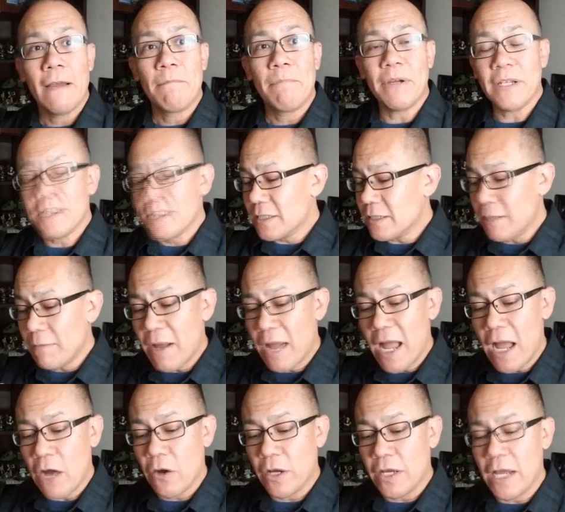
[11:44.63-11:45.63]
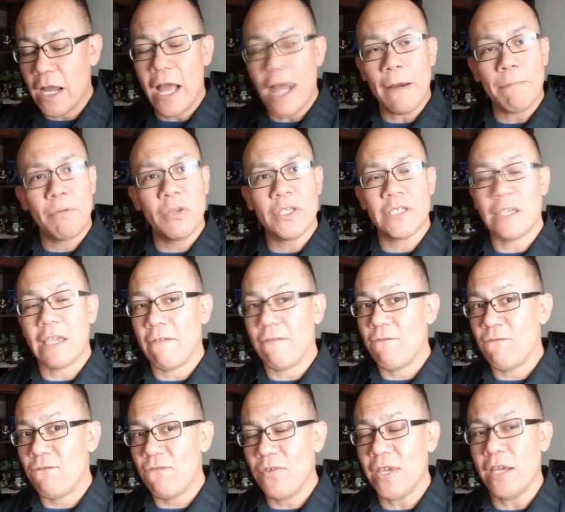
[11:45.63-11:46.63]
But somehow God puts a
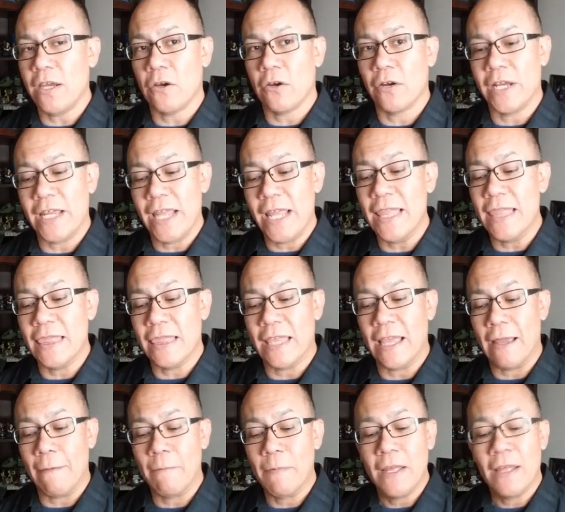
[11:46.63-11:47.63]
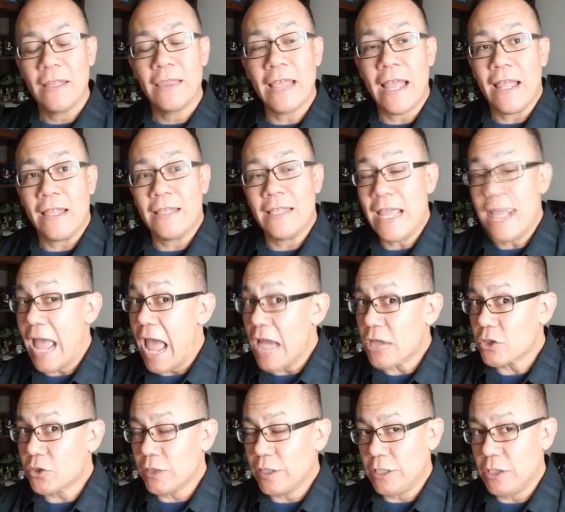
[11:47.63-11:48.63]
fear in them that they
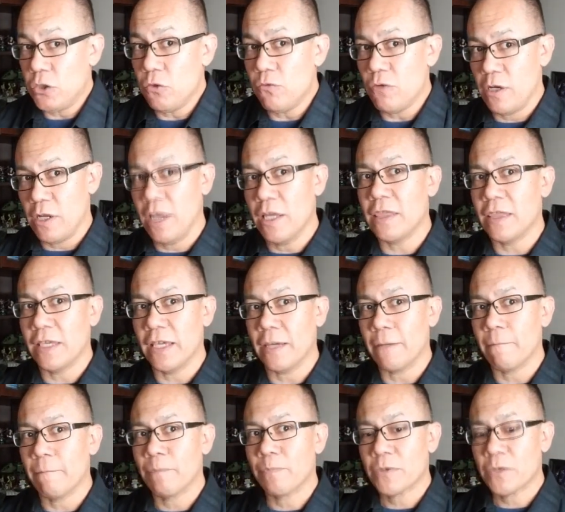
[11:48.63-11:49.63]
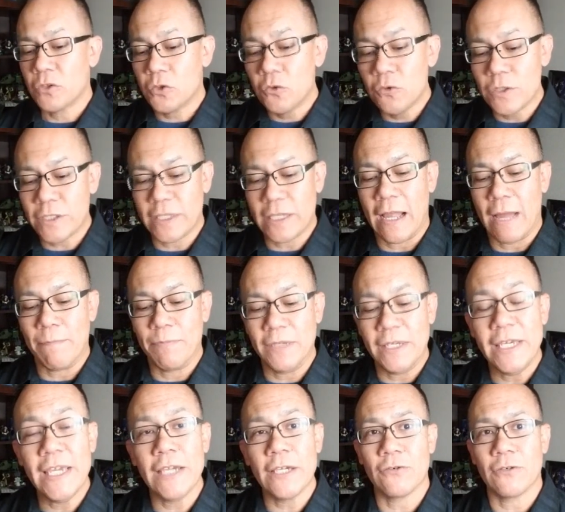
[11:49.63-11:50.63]
actually do nothing to stop
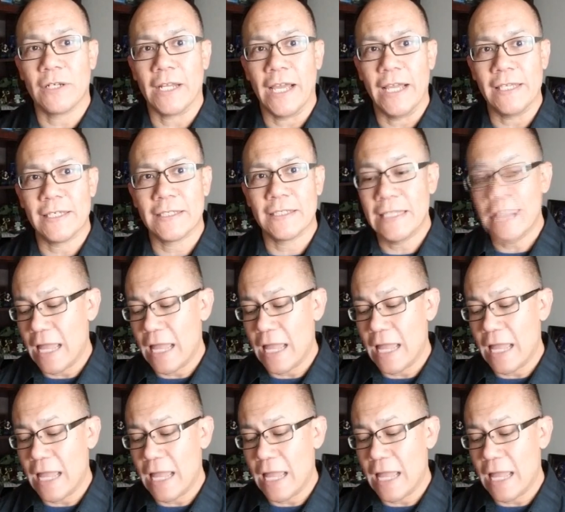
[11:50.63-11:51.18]
the Israelites.